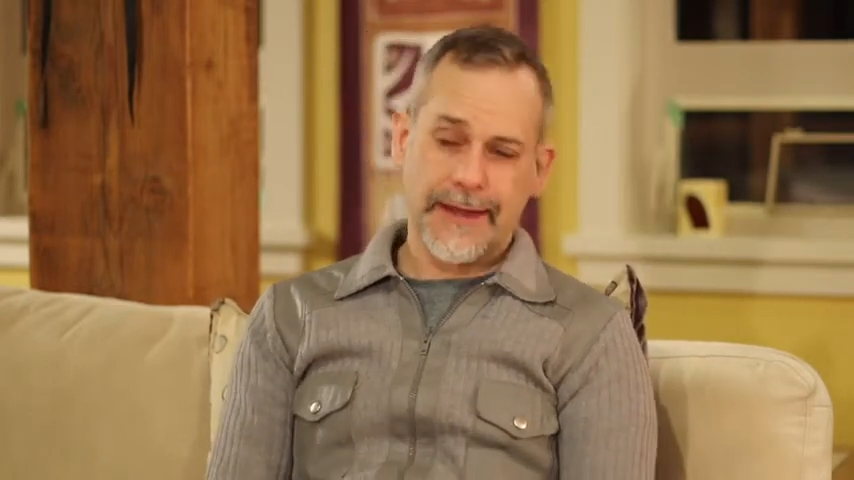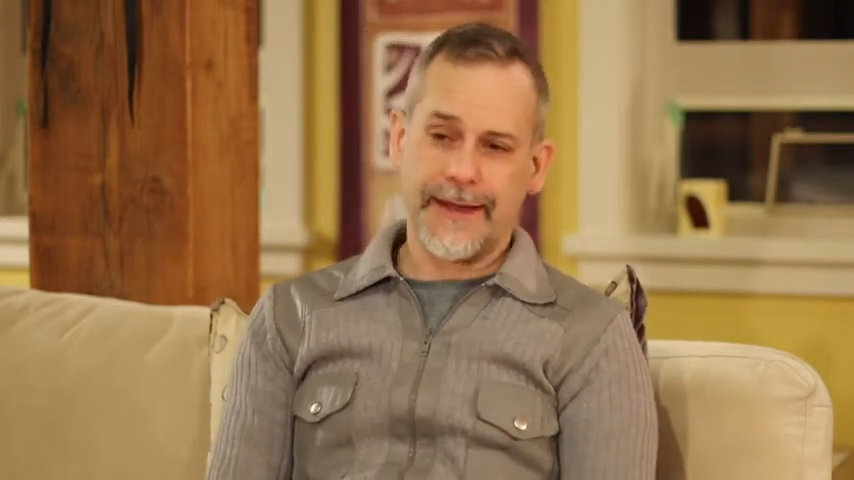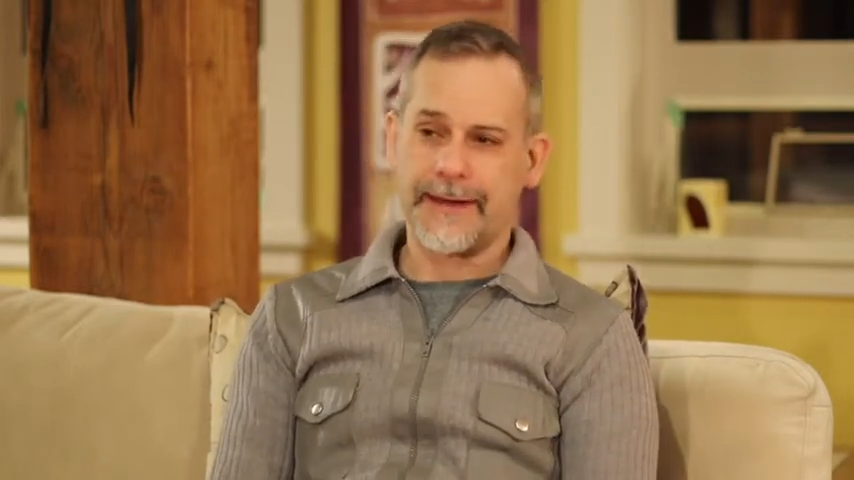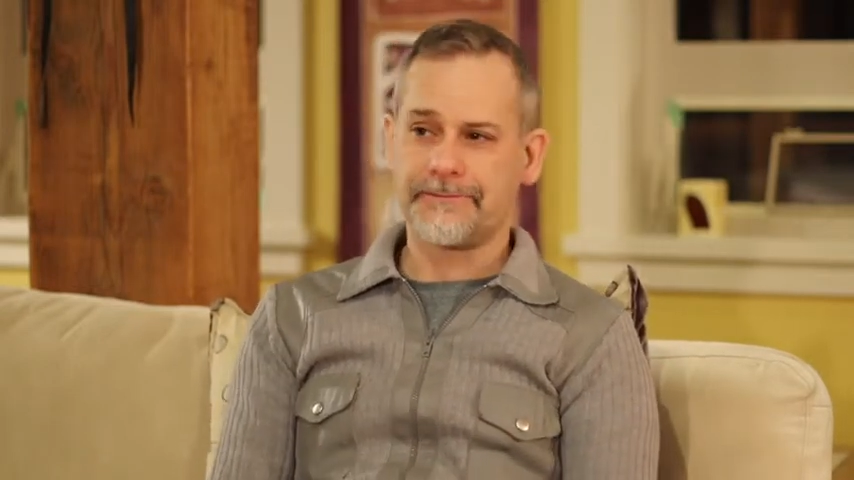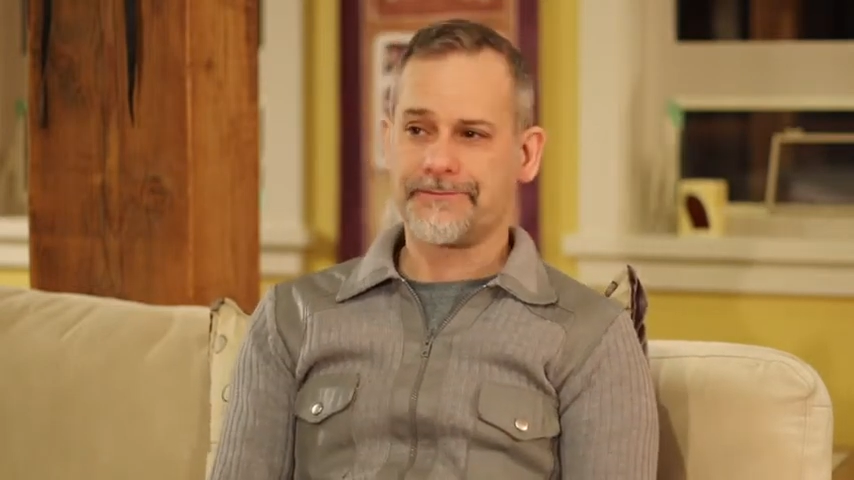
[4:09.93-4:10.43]

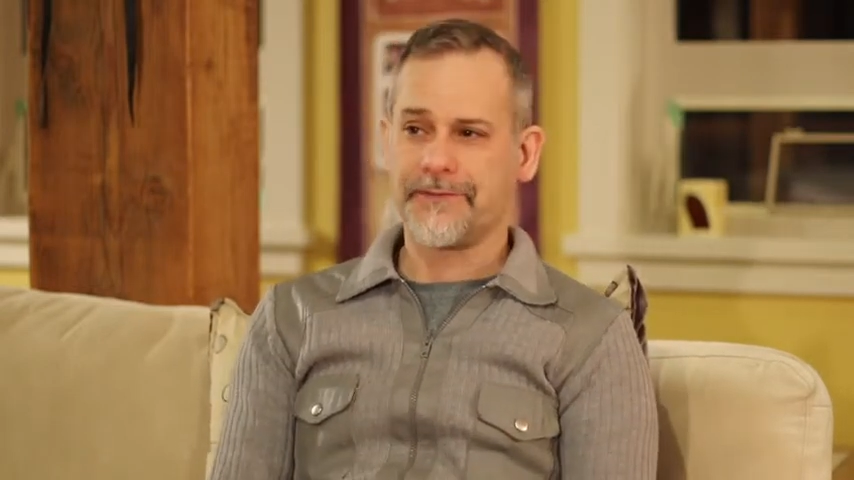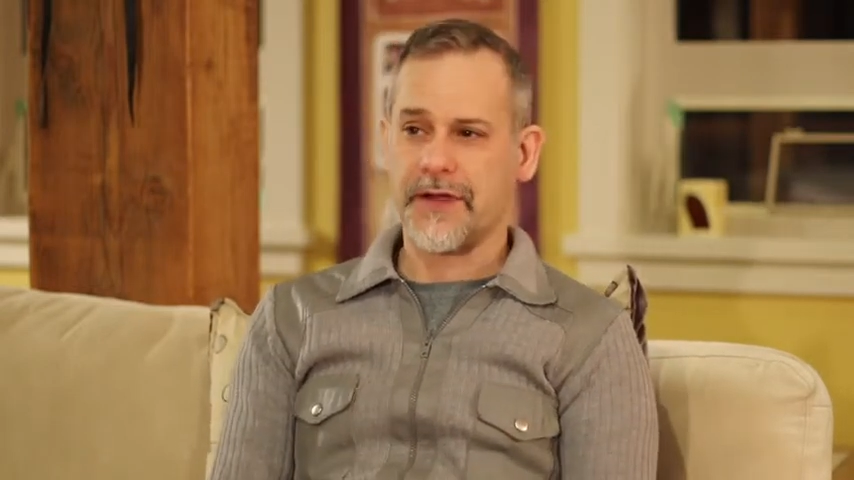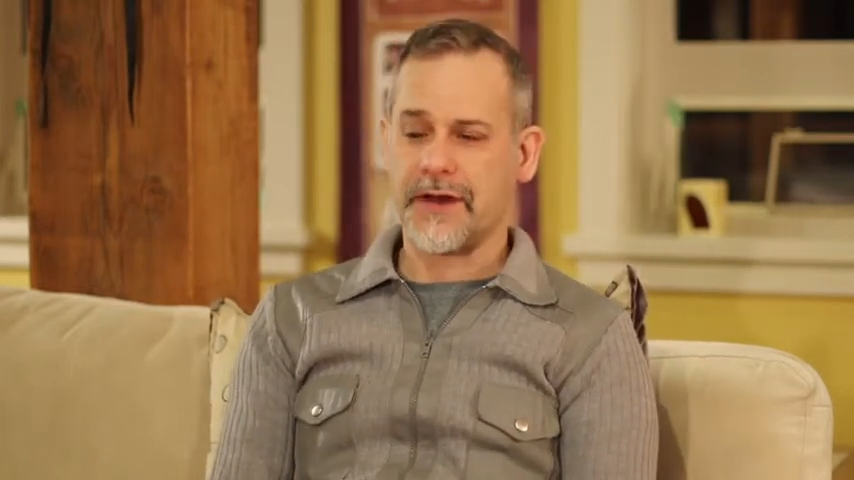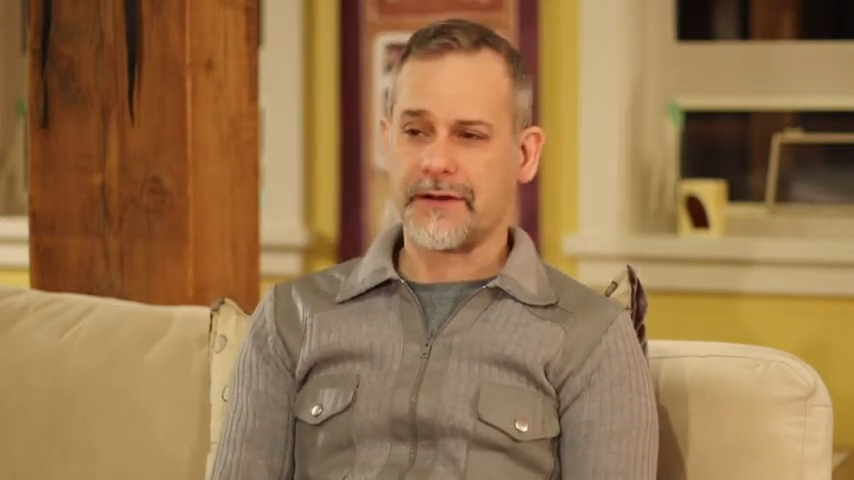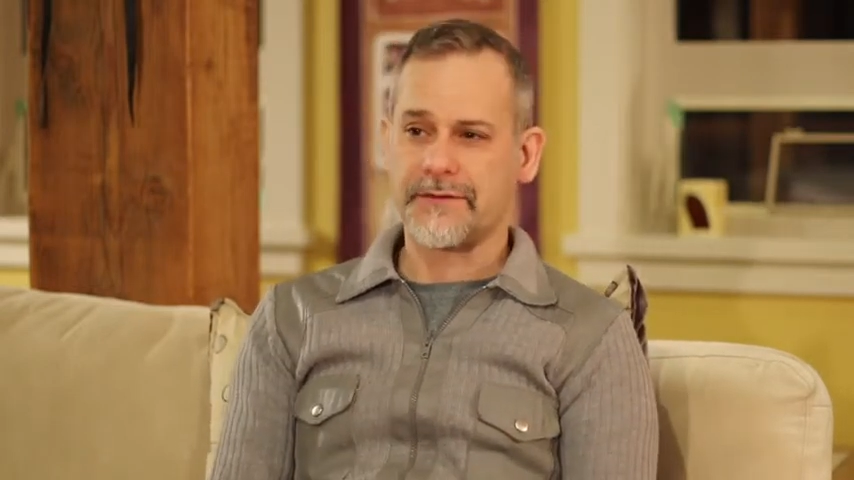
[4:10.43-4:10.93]
Um,
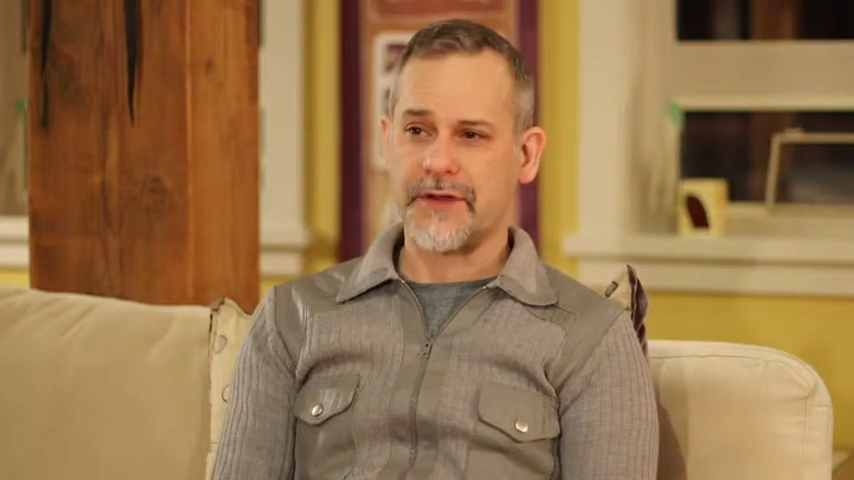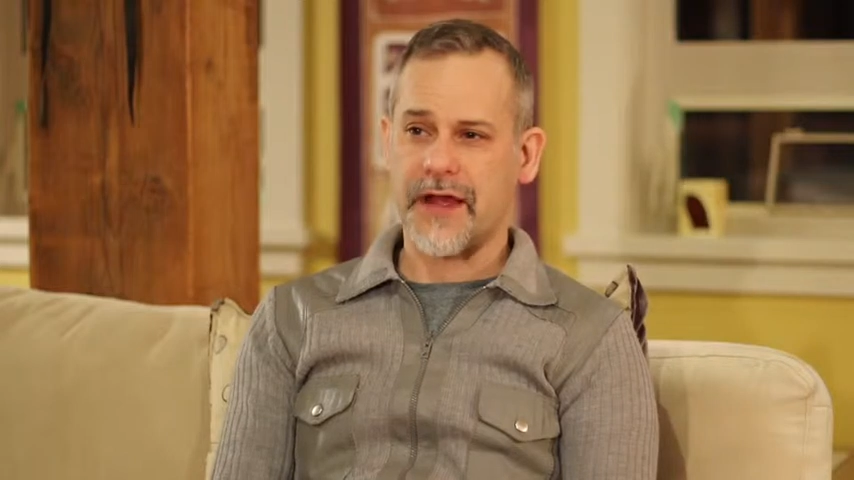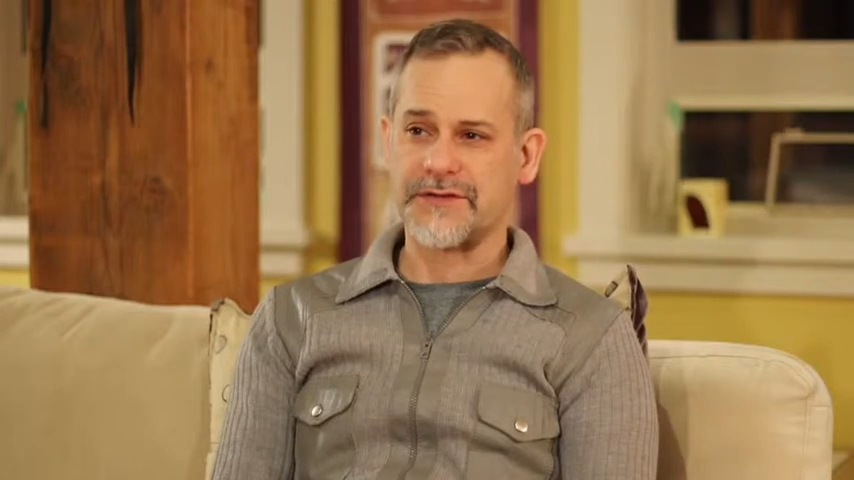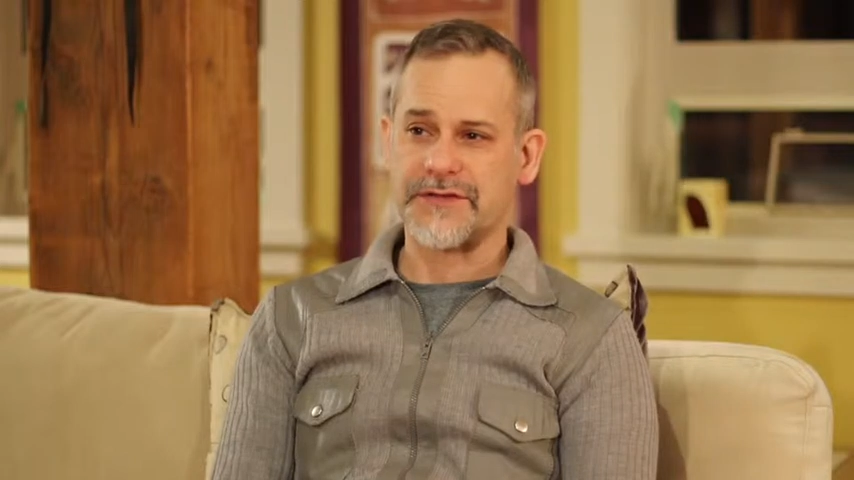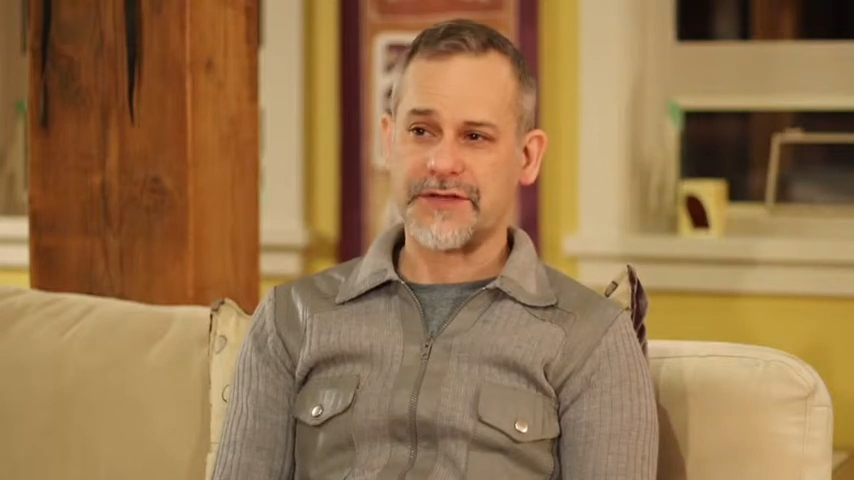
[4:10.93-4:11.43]
and
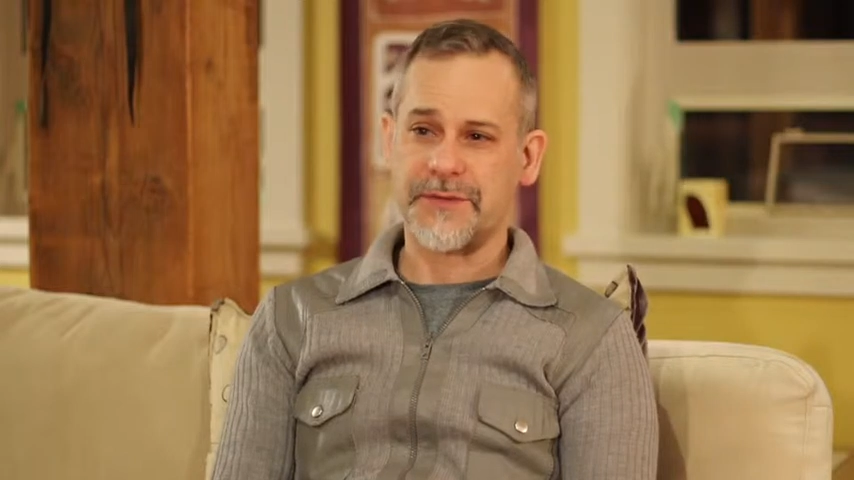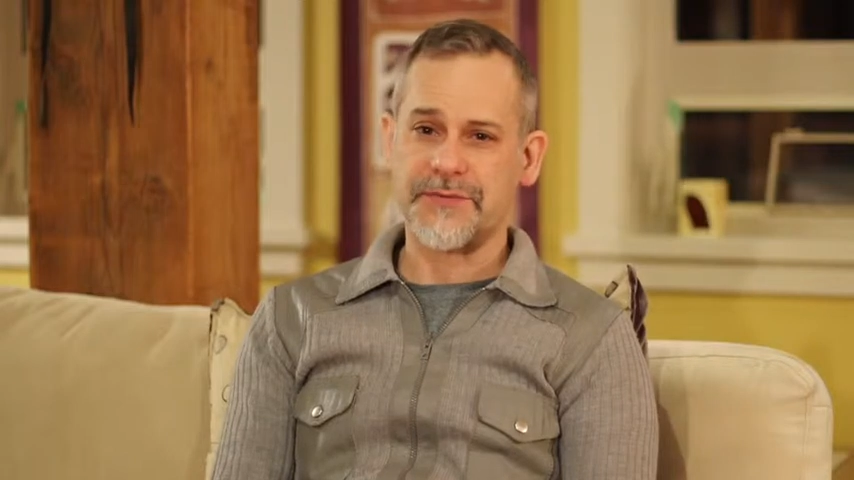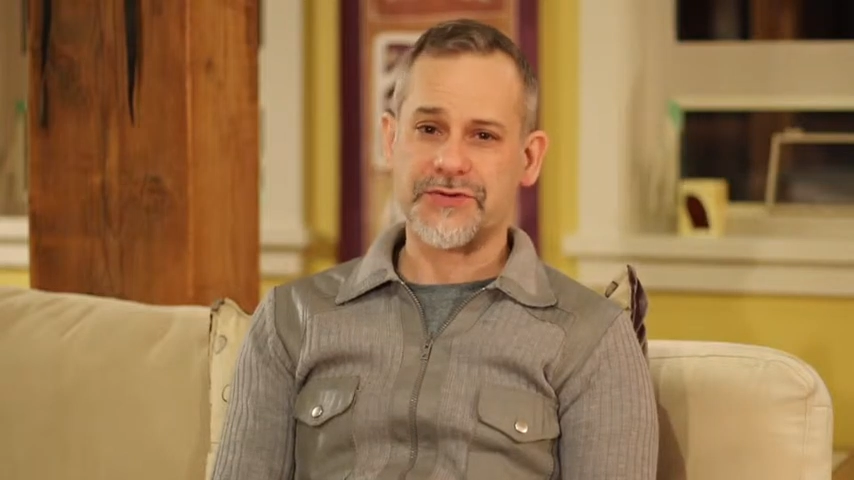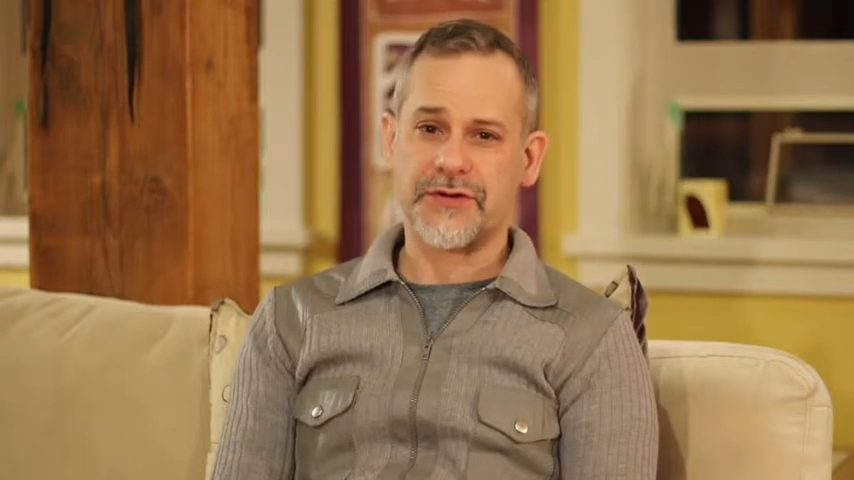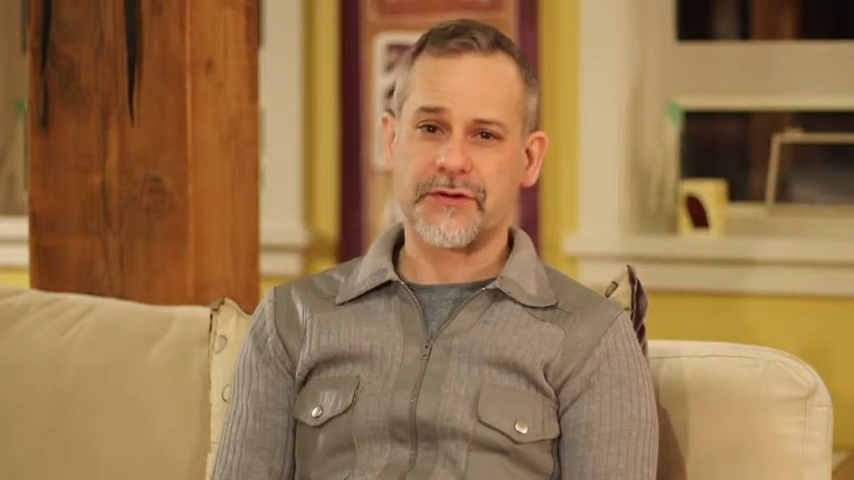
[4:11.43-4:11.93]
as the
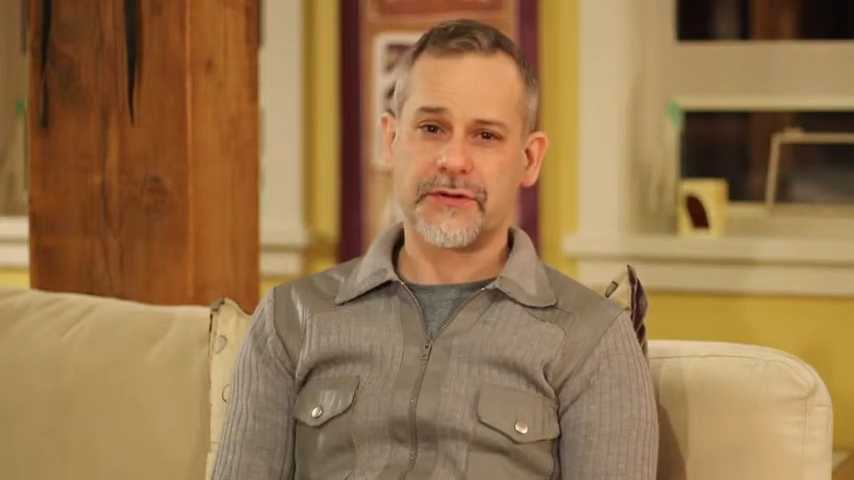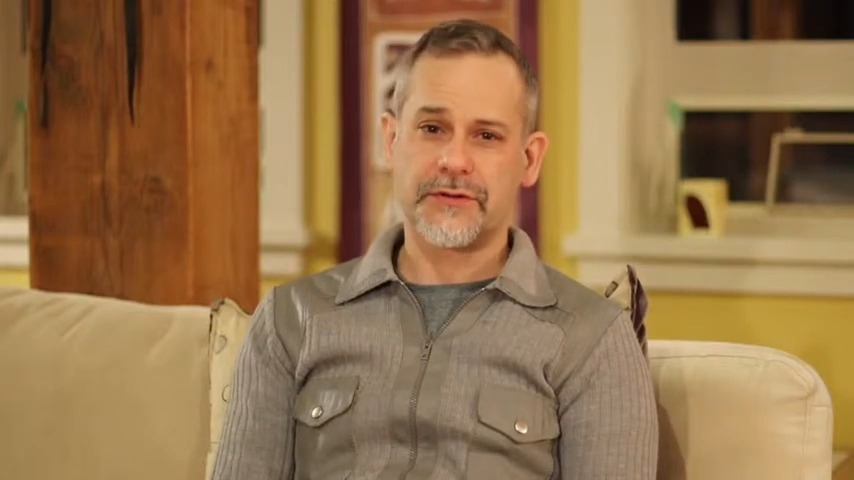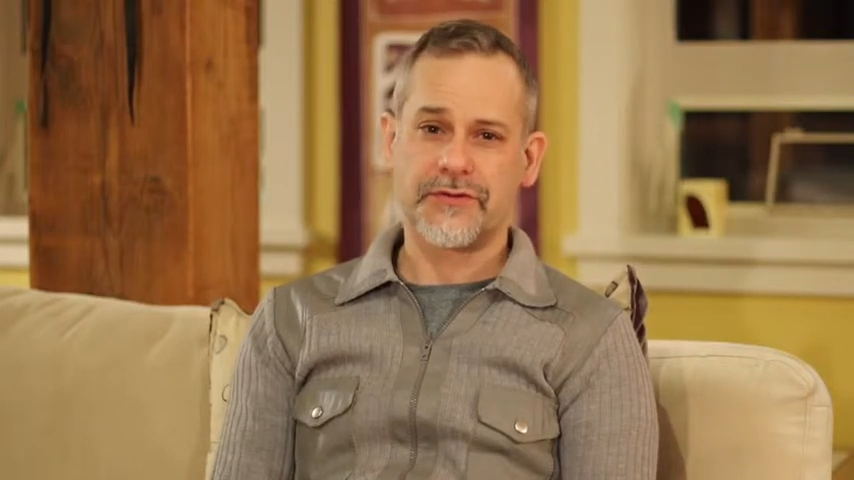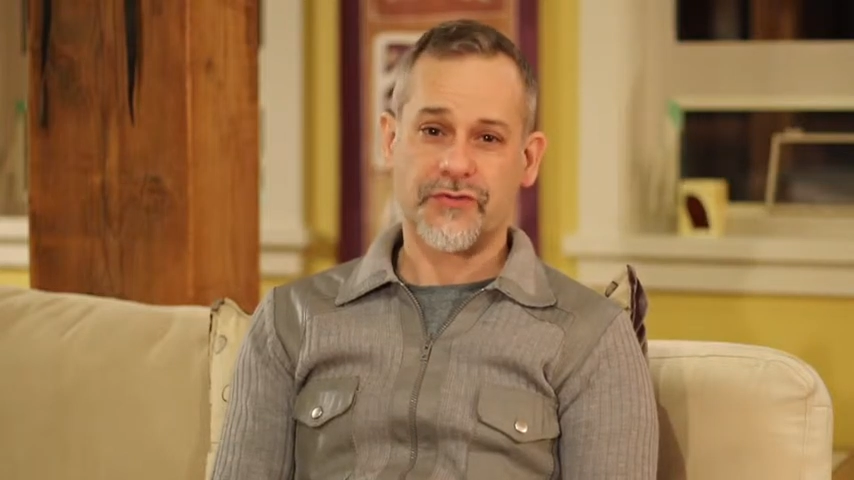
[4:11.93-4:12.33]
temperature